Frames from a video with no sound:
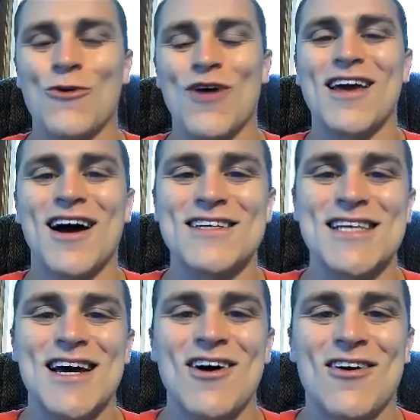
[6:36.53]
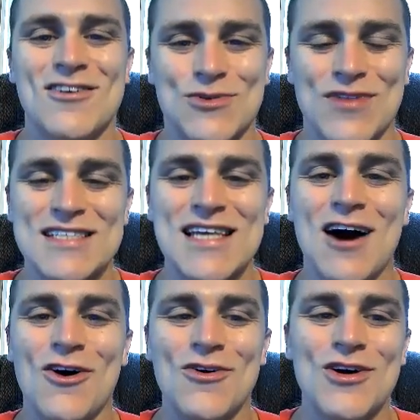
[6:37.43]
All right, guys. All right, so that's
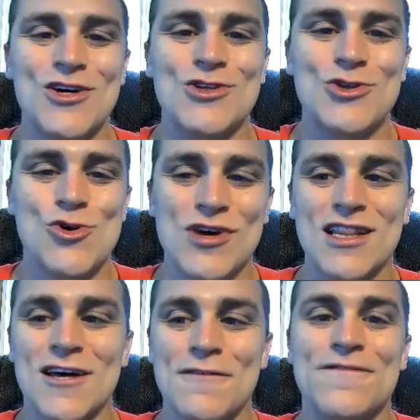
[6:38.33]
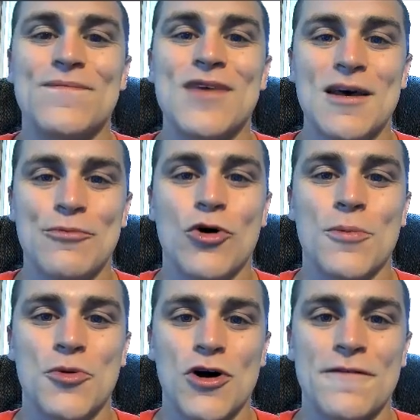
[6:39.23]
how you can live in
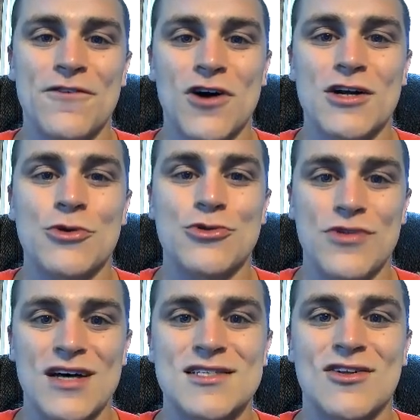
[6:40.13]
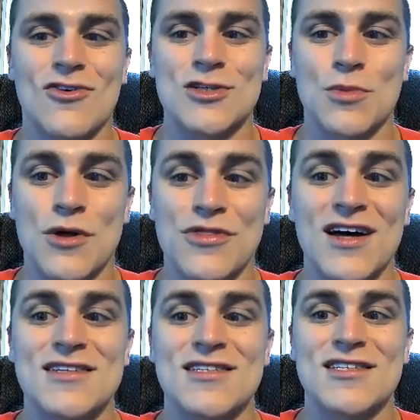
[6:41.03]
Bora Bora for under three thousand dollars a month.
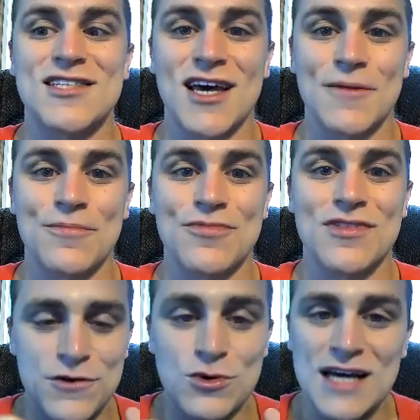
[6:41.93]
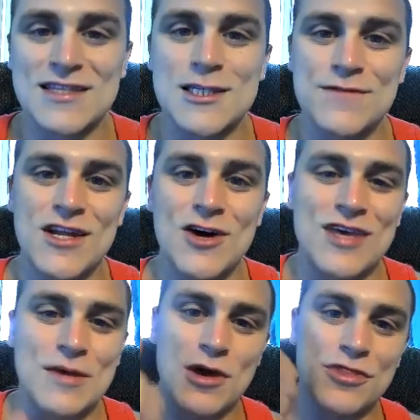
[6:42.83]
That is insane. If you like this
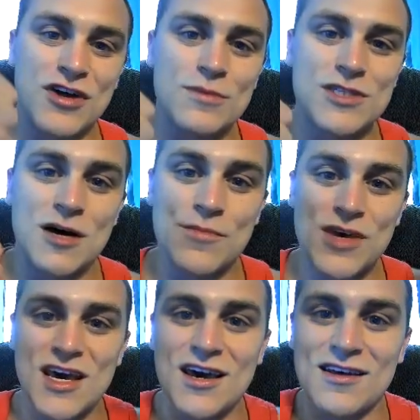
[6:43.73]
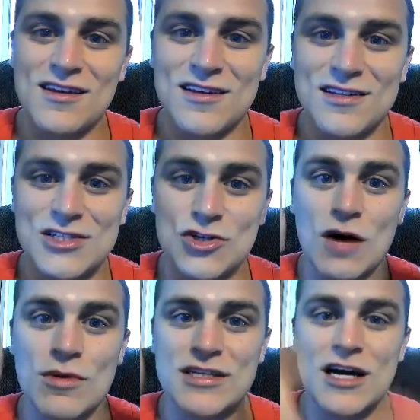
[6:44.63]
video, give me a thumbs up and to
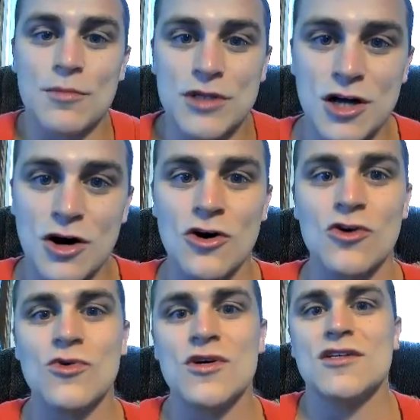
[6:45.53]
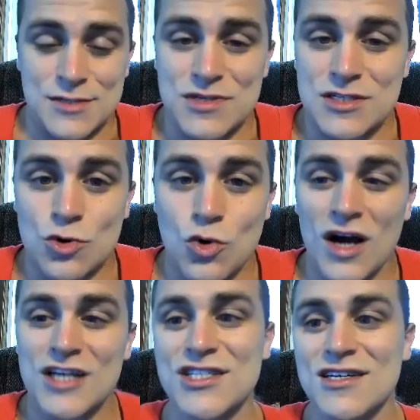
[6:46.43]
comment down below, ask me some
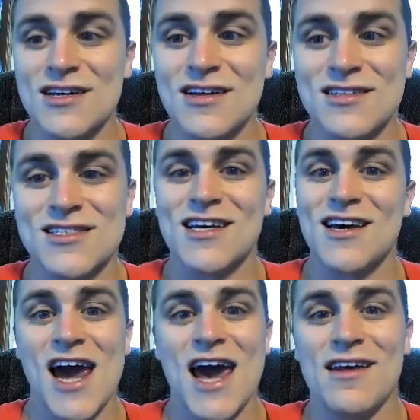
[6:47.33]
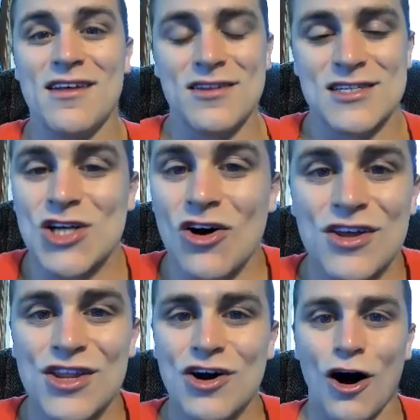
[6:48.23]
questions, and, and let's
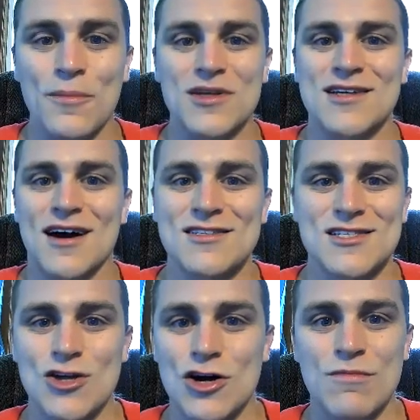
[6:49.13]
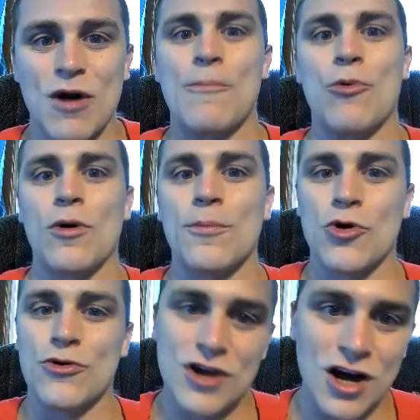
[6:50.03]
talk in the comments, guys. Let's talk about Bora
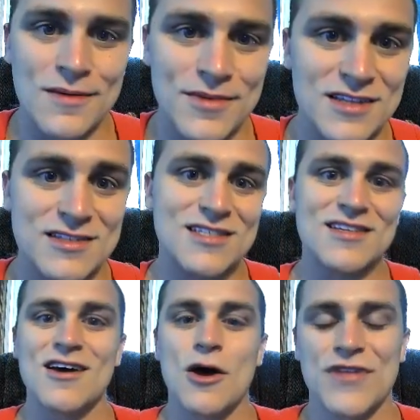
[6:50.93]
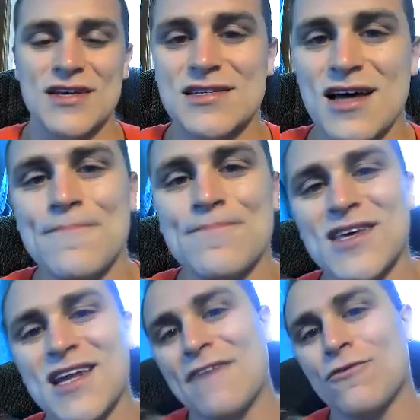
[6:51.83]
Bora in the comments. Thanks a lot,
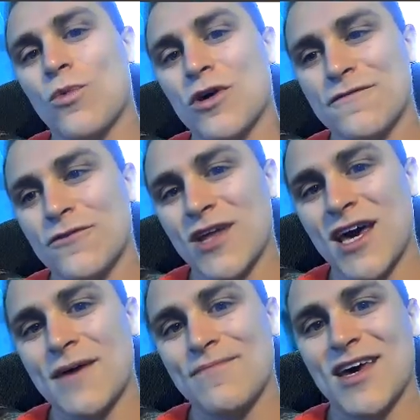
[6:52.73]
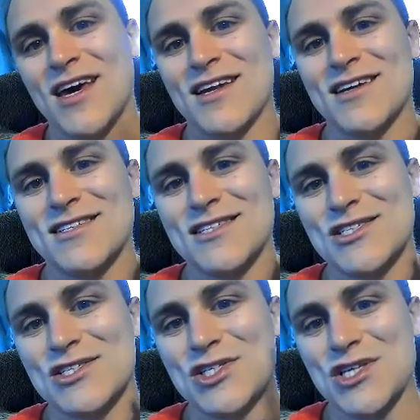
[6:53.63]
and have a wonderful day, and
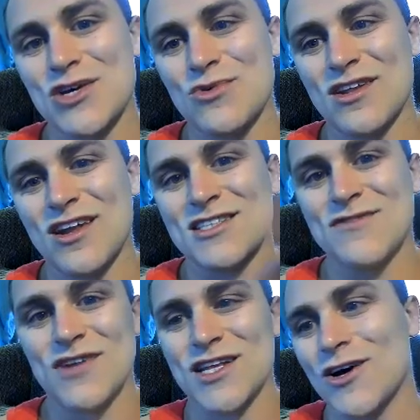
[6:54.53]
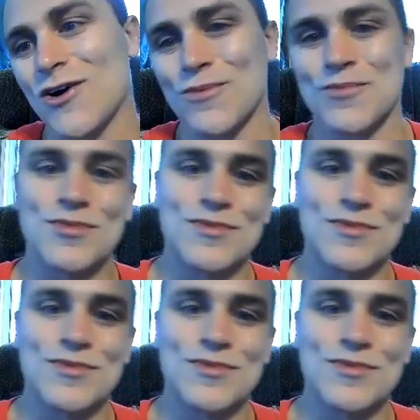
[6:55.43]
see you in the next video.